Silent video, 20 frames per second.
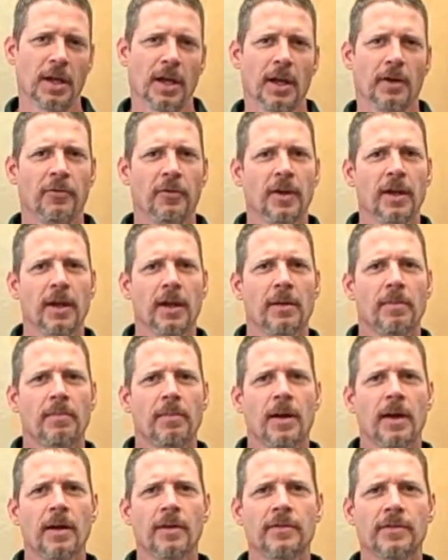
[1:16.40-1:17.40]
If we get
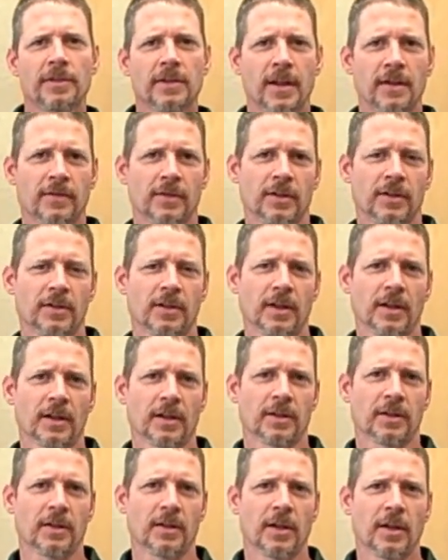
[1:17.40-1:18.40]
above
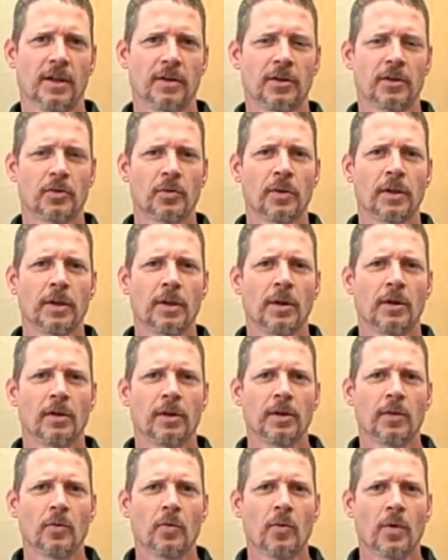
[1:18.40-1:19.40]
7.6, there's really
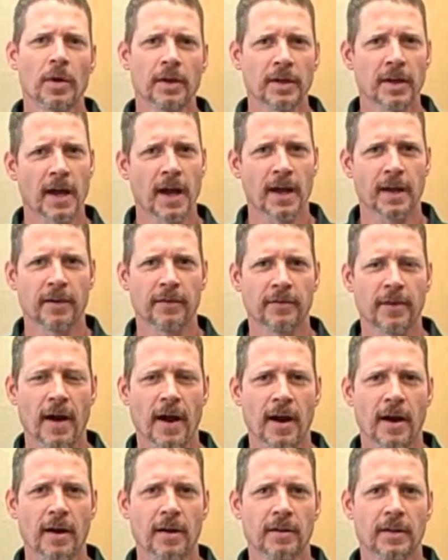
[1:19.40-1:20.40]
only one kind of
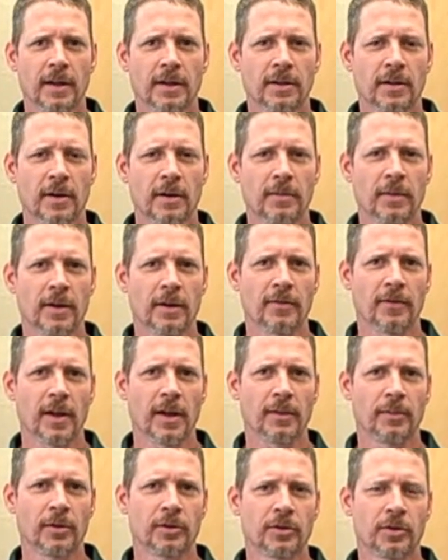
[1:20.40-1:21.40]
iron that's going to be
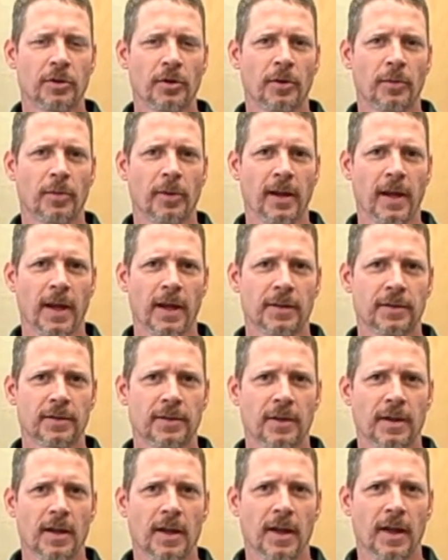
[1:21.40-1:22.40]
available to your plants,